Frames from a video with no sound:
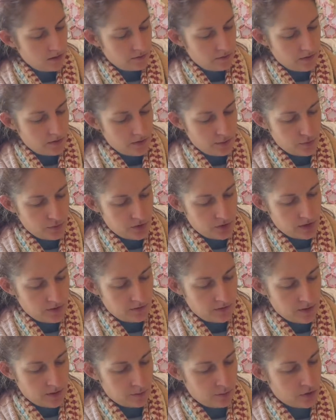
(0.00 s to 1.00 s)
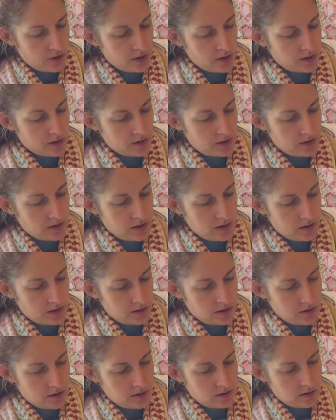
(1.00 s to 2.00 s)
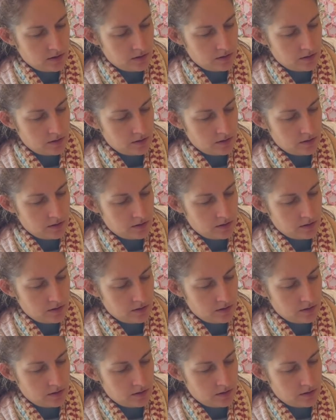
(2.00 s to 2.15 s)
Very pretty fabrics in it.